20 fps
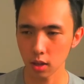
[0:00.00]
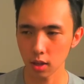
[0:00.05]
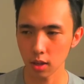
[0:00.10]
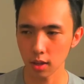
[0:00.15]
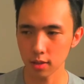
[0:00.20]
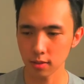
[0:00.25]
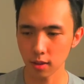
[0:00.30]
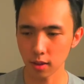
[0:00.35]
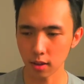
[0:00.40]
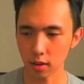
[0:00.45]

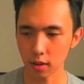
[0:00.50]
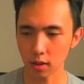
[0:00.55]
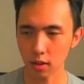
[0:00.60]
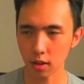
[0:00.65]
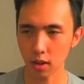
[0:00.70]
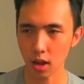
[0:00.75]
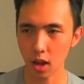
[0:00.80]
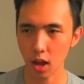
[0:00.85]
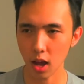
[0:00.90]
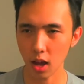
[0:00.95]
It's like
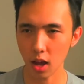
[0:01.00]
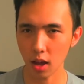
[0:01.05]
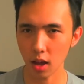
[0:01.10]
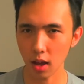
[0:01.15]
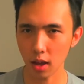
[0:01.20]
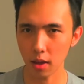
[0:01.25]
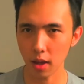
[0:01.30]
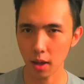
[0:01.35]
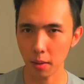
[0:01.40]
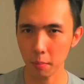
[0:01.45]

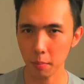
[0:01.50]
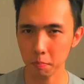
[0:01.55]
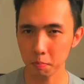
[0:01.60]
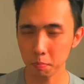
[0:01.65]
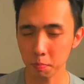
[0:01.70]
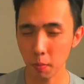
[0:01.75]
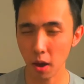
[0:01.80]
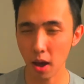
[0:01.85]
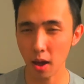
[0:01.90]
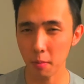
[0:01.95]

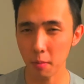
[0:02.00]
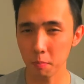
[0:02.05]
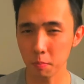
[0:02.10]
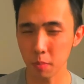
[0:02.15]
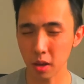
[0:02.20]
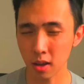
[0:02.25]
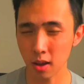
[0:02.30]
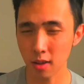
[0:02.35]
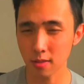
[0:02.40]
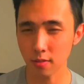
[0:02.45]

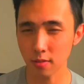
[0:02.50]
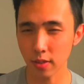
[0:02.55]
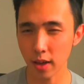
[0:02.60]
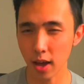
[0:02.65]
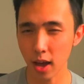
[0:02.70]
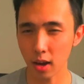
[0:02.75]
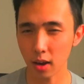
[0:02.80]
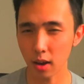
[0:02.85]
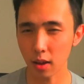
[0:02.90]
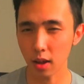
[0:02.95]
because of
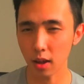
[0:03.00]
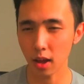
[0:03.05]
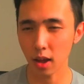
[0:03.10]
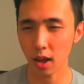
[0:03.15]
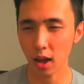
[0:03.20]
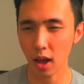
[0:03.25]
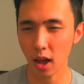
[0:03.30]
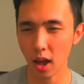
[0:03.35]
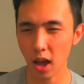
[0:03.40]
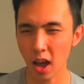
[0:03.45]
that,
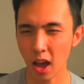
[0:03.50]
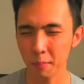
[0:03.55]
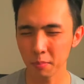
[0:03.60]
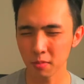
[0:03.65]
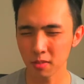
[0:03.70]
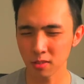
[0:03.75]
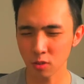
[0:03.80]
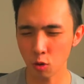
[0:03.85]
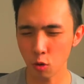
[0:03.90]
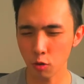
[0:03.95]
I'm
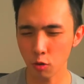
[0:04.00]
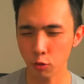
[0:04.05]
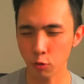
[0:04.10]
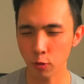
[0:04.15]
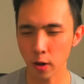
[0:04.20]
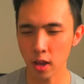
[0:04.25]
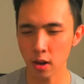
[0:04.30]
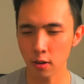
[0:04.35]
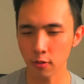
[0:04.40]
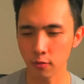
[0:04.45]
so
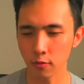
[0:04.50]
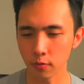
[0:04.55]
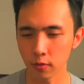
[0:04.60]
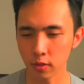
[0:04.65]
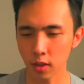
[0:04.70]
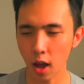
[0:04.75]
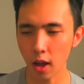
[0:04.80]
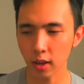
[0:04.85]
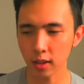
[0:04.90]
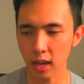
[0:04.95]
afraid of
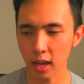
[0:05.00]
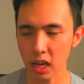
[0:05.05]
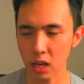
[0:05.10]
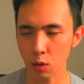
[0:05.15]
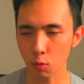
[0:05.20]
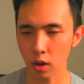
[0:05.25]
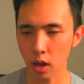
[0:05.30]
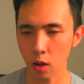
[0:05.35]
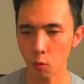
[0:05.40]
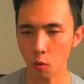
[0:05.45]
not getting
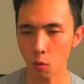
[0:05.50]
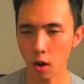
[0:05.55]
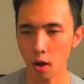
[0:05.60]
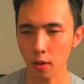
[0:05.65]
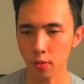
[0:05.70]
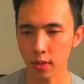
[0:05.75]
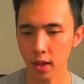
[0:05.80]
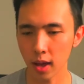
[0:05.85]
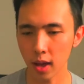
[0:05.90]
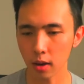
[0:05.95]
what I
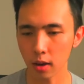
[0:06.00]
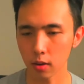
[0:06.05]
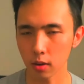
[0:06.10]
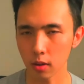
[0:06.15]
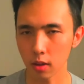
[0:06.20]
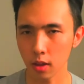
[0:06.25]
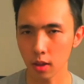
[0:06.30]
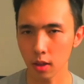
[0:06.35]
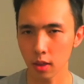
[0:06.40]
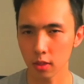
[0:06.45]
want that
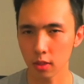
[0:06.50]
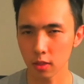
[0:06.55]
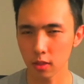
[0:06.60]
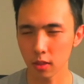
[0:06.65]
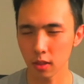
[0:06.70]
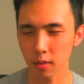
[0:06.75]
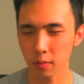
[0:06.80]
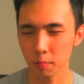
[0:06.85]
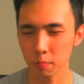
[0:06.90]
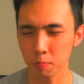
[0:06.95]

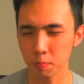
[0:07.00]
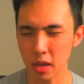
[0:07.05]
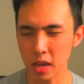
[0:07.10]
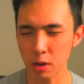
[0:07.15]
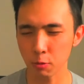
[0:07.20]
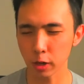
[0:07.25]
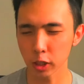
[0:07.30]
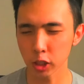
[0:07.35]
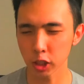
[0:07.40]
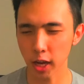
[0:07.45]
being
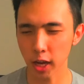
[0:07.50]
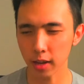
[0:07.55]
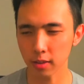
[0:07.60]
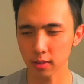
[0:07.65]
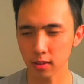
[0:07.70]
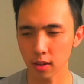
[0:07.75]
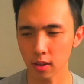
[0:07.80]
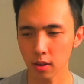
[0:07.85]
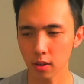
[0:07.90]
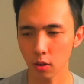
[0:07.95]

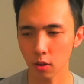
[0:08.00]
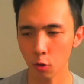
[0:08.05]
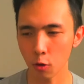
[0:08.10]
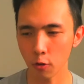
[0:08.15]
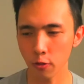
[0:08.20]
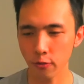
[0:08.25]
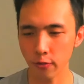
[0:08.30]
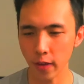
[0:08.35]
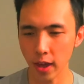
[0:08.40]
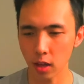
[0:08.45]
rejected or
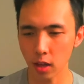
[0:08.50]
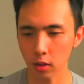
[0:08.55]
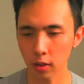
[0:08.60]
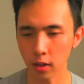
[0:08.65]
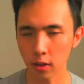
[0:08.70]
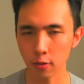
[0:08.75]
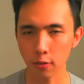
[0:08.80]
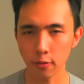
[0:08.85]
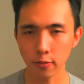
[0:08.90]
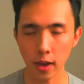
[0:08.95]

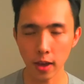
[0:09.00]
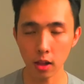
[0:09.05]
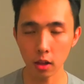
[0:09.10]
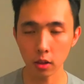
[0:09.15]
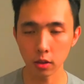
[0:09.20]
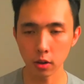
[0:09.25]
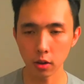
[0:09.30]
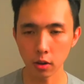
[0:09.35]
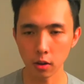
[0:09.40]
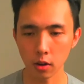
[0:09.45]

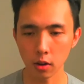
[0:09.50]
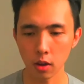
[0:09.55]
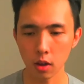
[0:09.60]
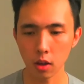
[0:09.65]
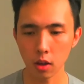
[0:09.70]
failure